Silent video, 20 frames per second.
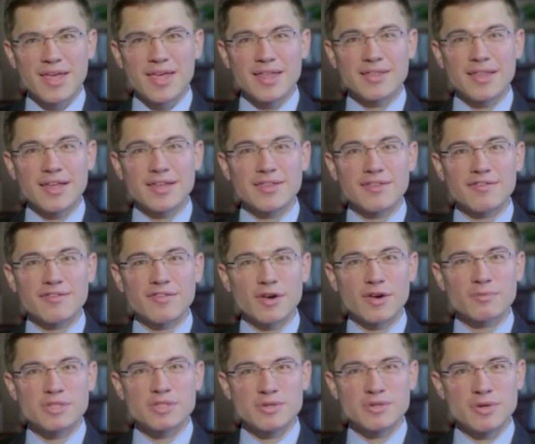He led the
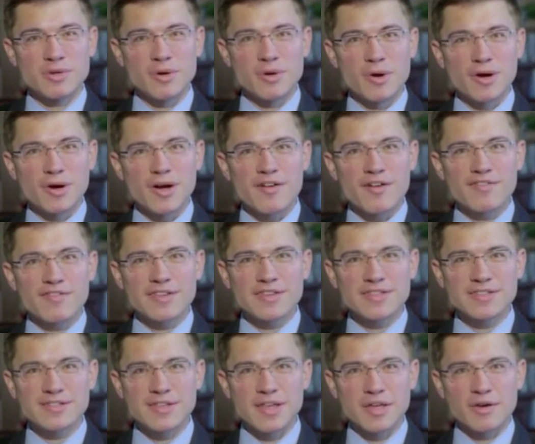firm's New York
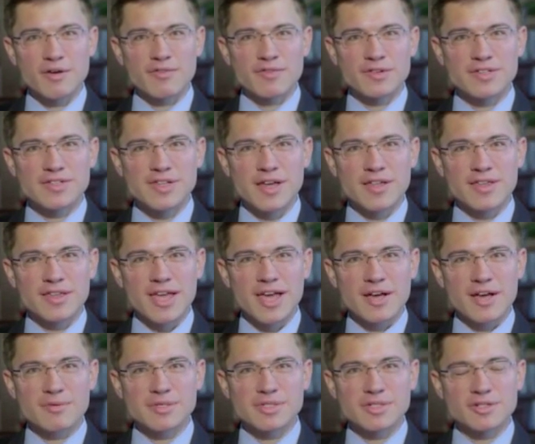office and oversaw the
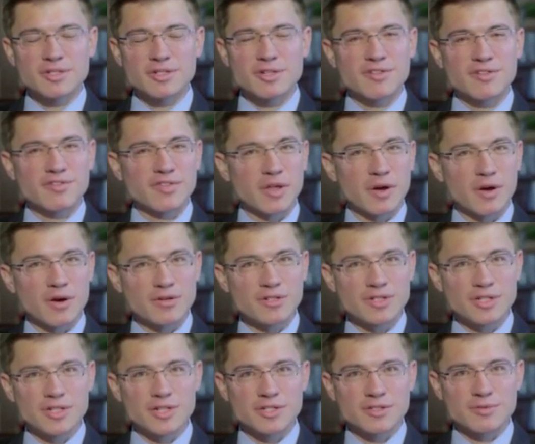acquisition of
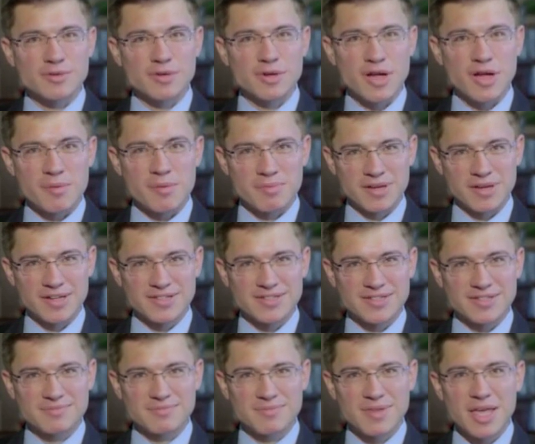large industrial
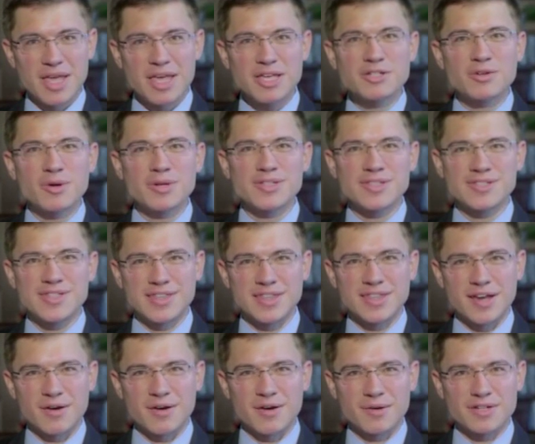companies. He joins us
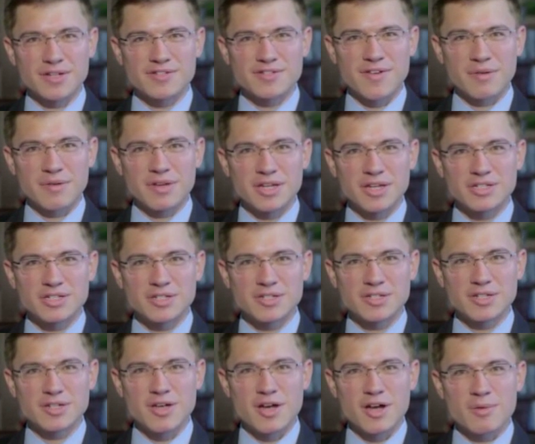at the Heritage
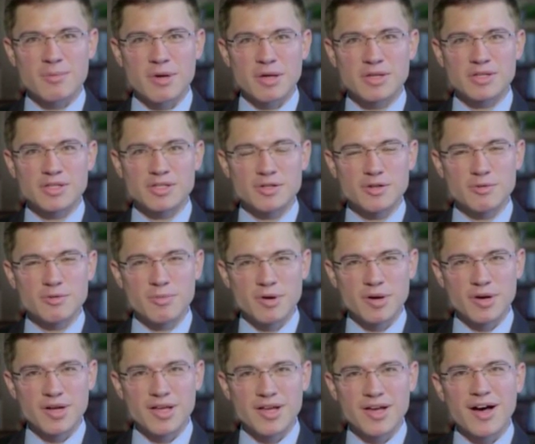Foundation to talk about his new
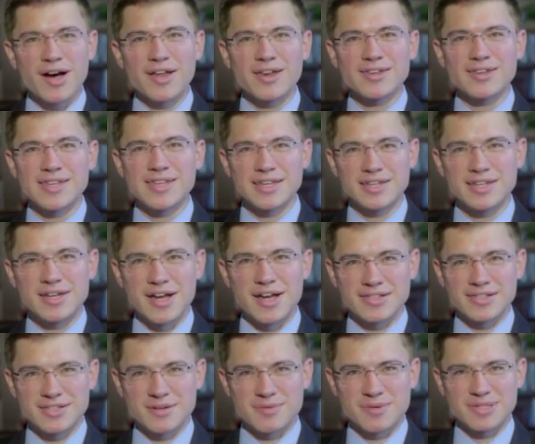book, Unintended
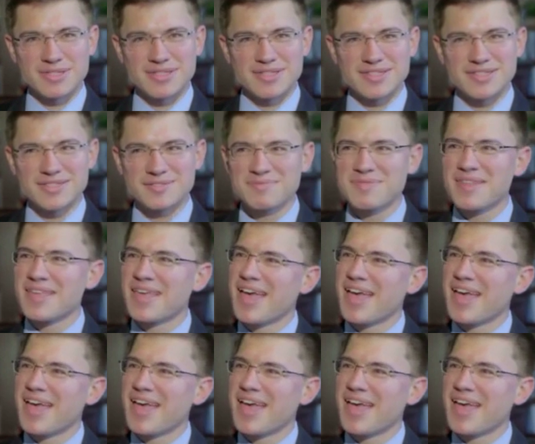Consequences.